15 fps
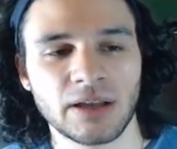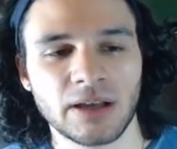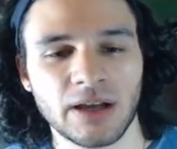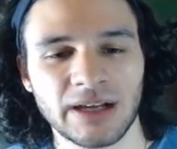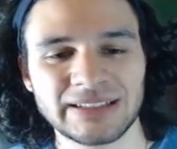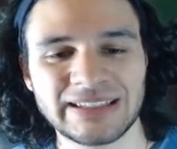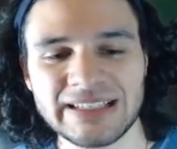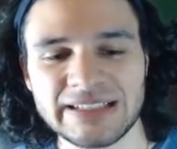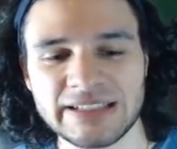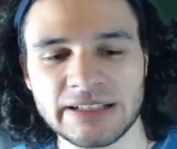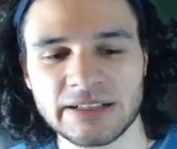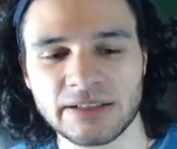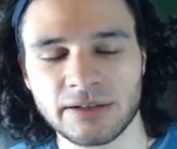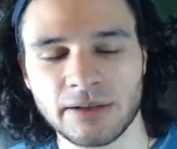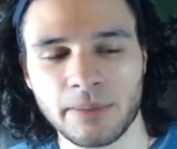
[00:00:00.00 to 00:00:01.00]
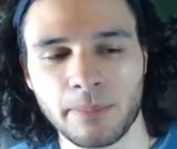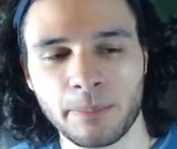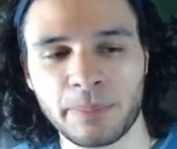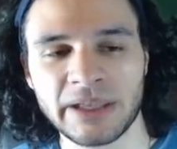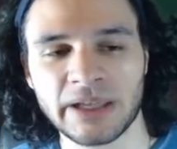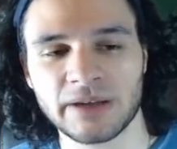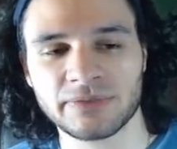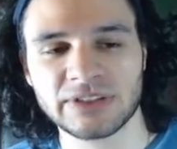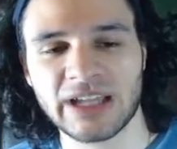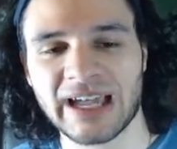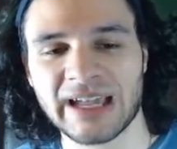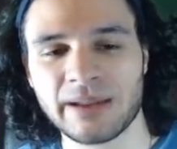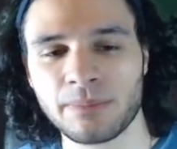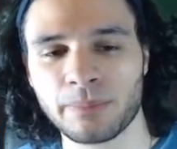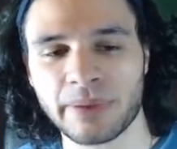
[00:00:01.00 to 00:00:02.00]
a decent bit of
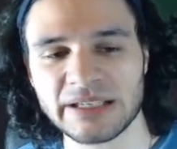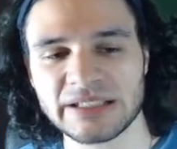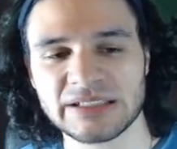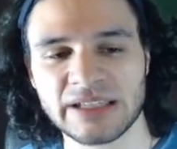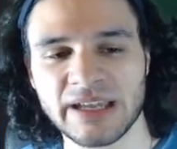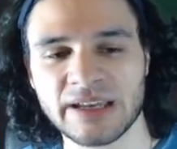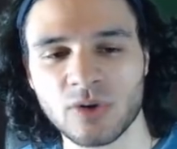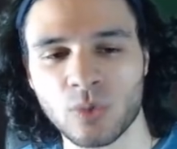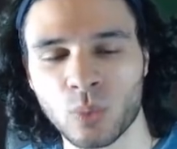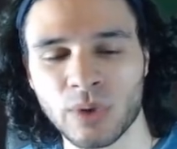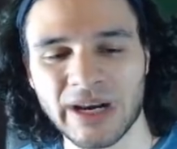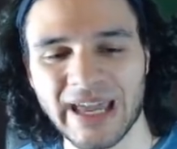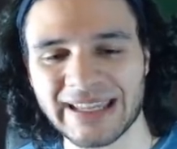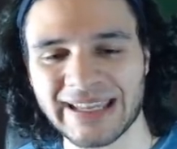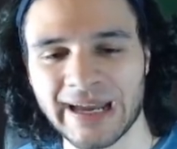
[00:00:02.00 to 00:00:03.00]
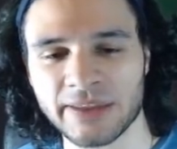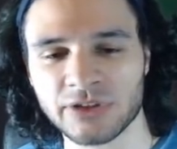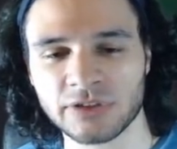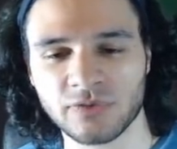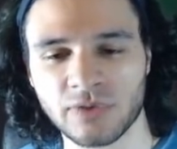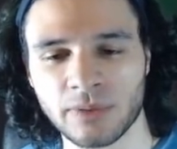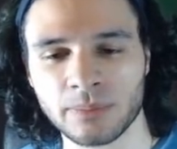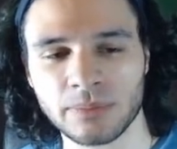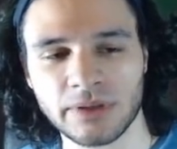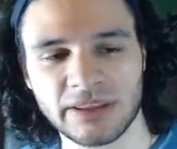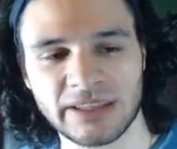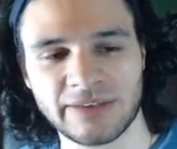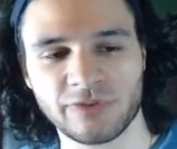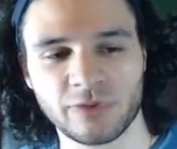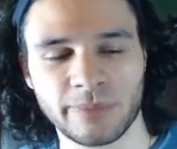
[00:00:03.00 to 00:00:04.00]
time based on what I gathered from
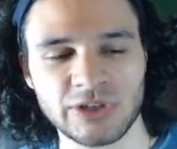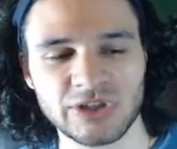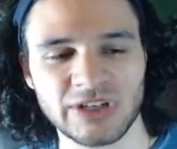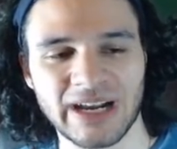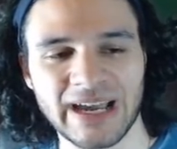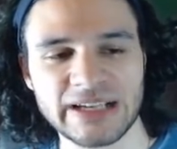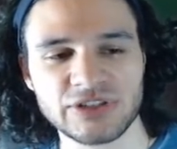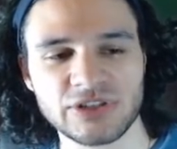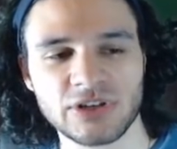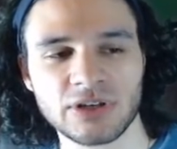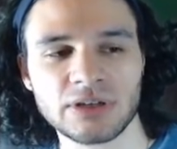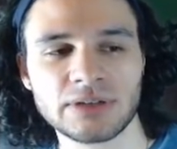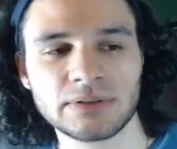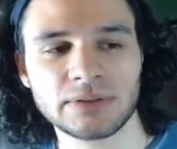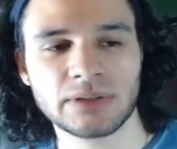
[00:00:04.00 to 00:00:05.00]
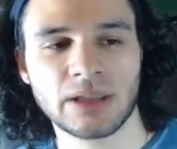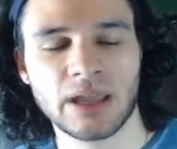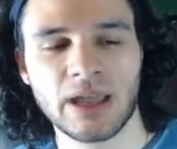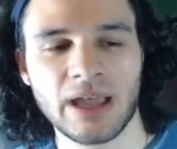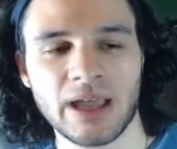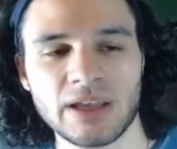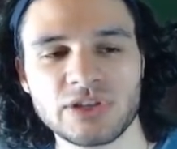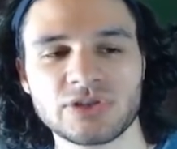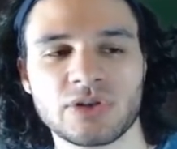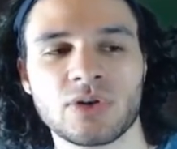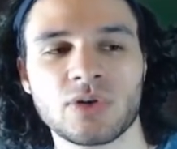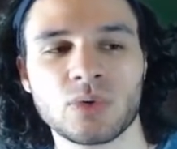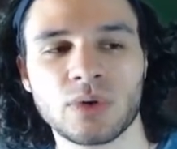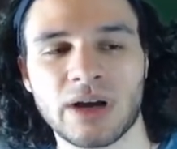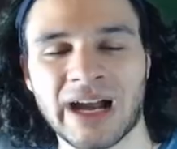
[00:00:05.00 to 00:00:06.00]
the information I saw.
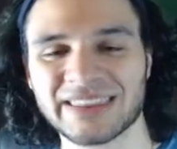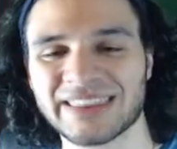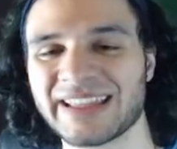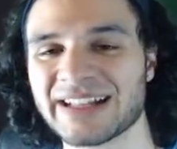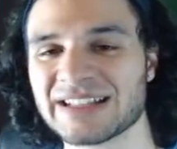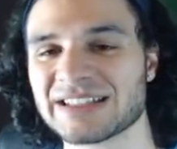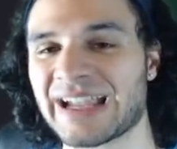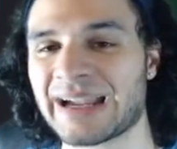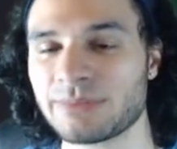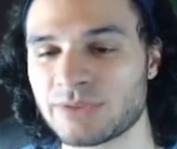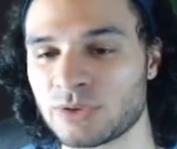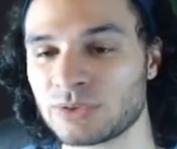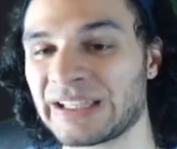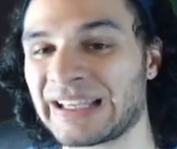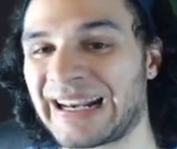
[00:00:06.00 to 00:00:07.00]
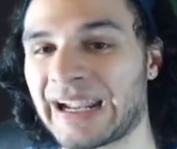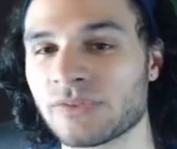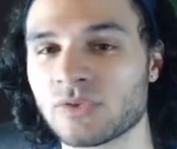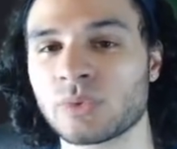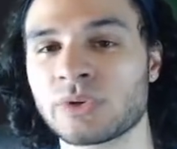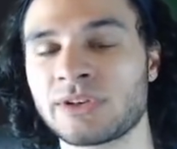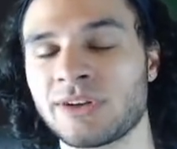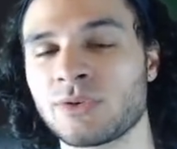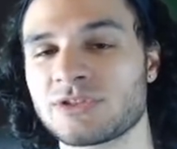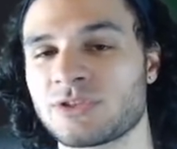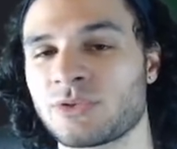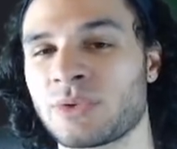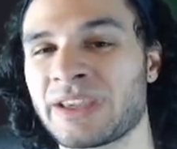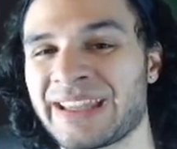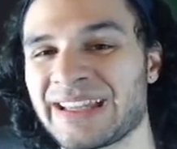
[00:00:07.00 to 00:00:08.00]
So I think it's time to let everyone know
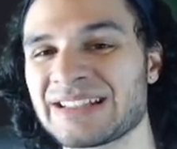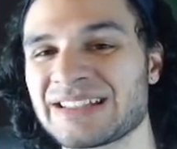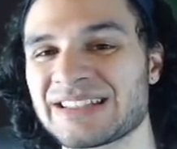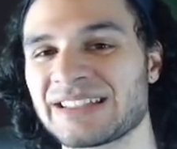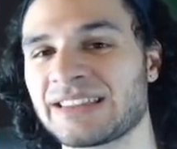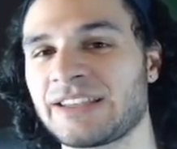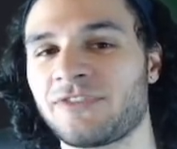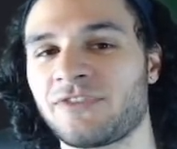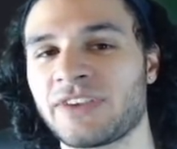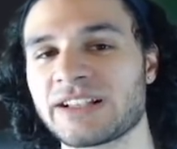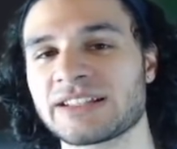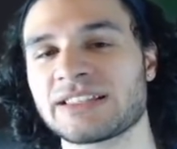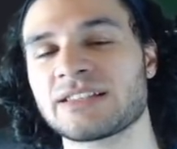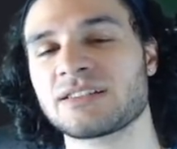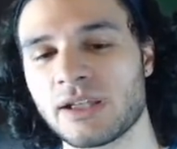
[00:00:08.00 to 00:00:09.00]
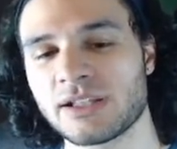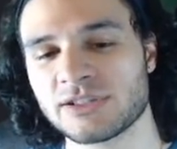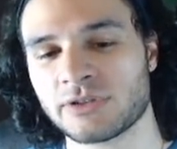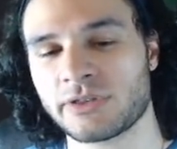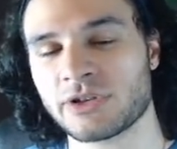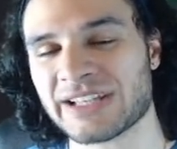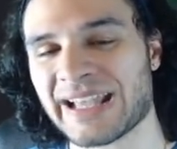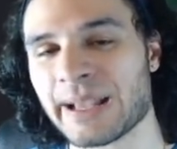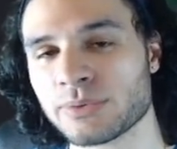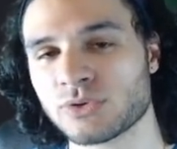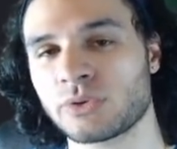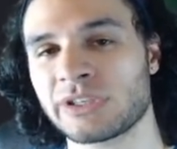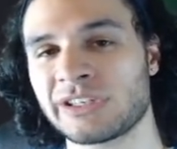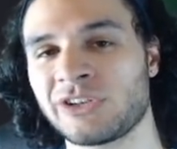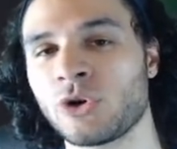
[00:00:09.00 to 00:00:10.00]
so they instantly fix this, so there's
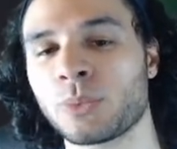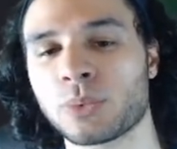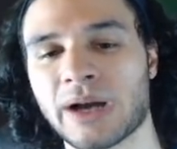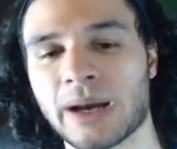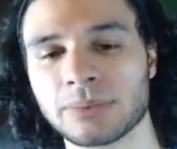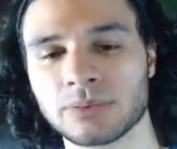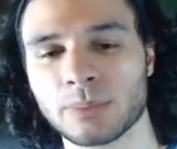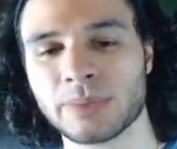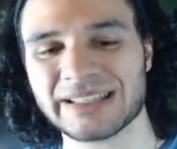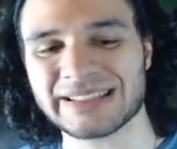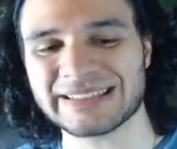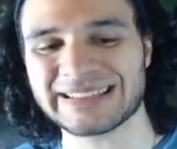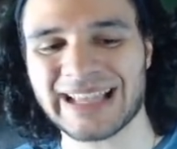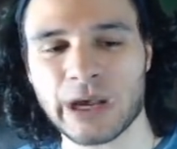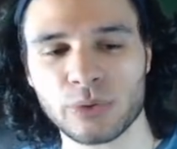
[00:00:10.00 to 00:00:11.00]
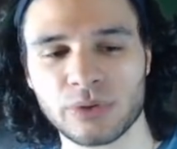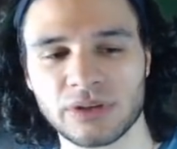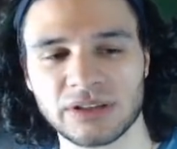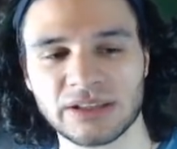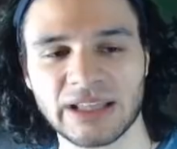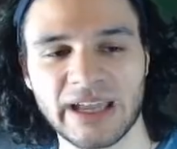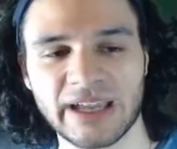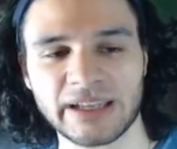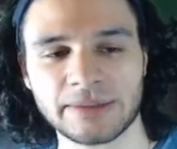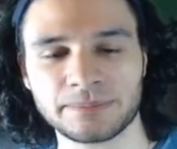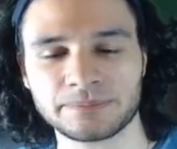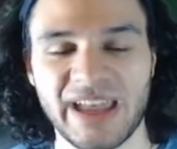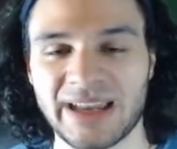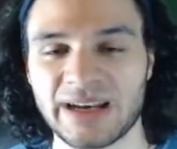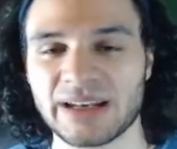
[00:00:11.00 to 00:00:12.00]
absolutely no problem down the
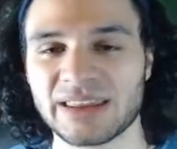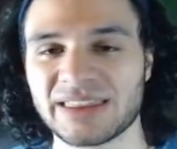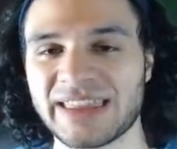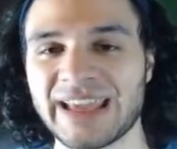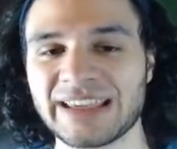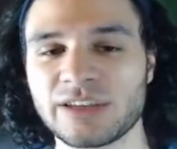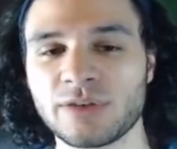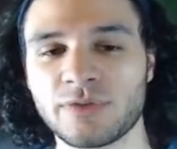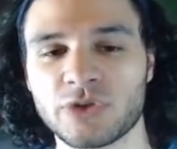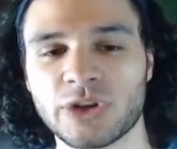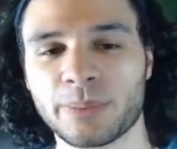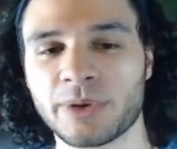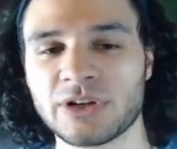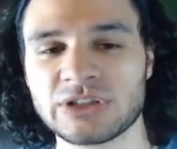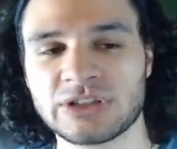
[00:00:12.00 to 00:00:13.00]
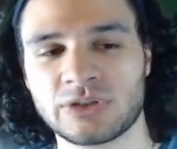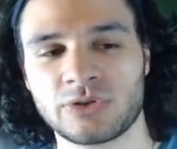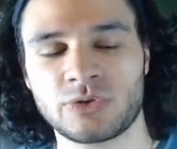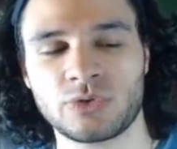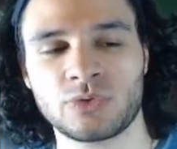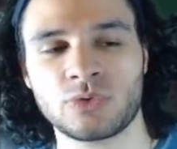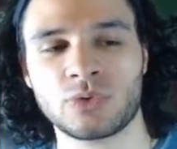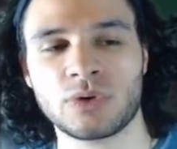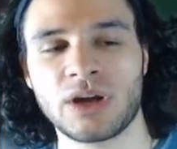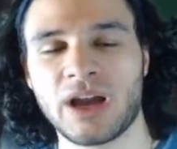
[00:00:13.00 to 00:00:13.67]
line. And thank you for the person who,